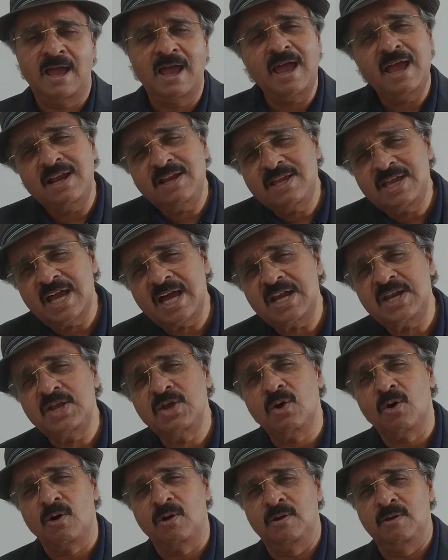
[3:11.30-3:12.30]
and
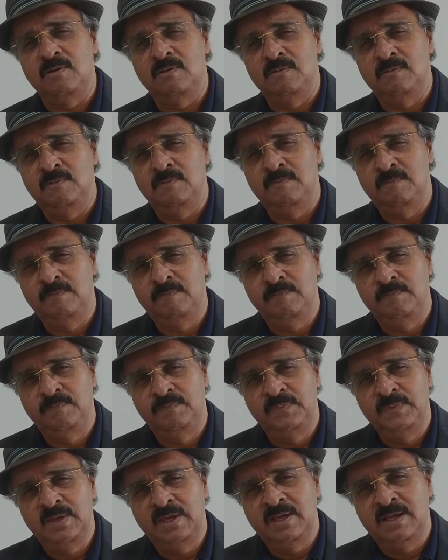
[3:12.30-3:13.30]
carry on.
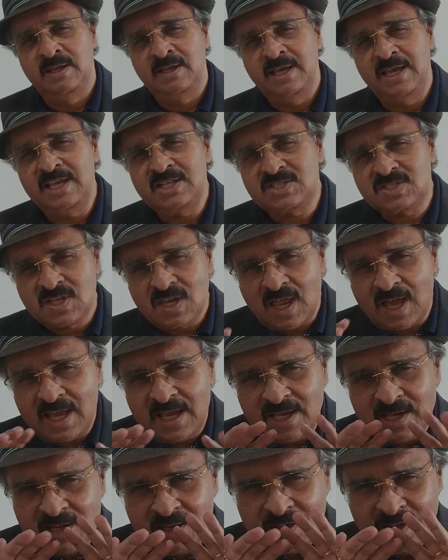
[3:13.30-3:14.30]
It's
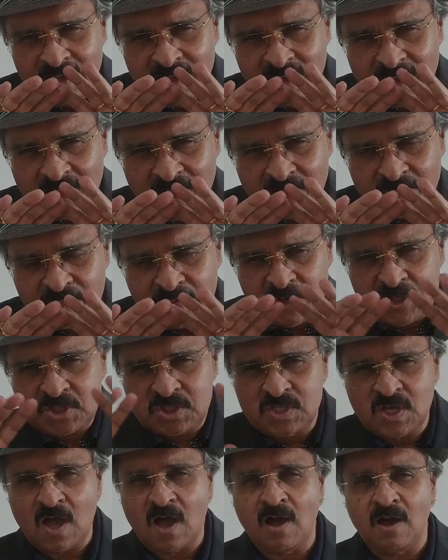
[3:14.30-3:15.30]
like a
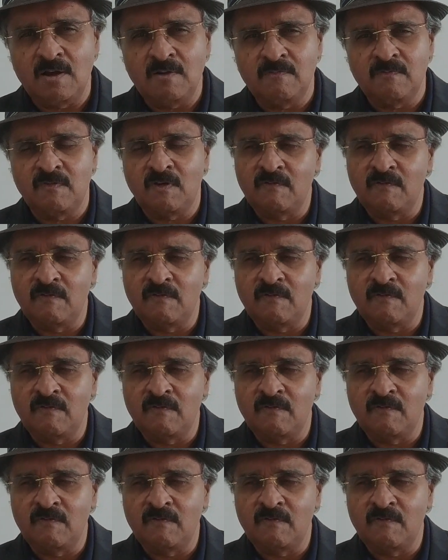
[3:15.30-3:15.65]
facade.